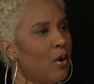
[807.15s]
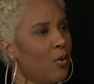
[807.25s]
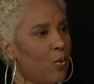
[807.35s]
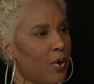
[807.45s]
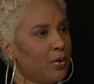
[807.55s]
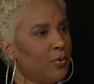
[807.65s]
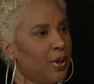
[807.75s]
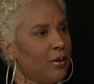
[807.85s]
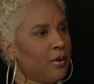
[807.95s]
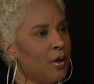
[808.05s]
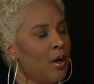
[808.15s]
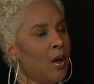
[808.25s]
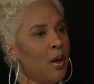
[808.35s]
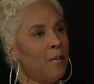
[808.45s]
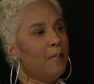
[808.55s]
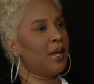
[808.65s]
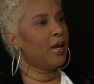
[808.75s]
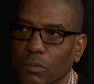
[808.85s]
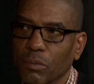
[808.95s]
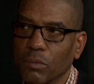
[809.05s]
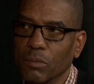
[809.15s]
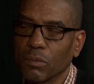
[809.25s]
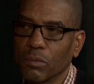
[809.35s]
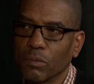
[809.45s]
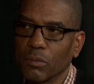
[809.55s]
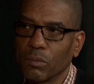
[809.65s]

worked with, being a working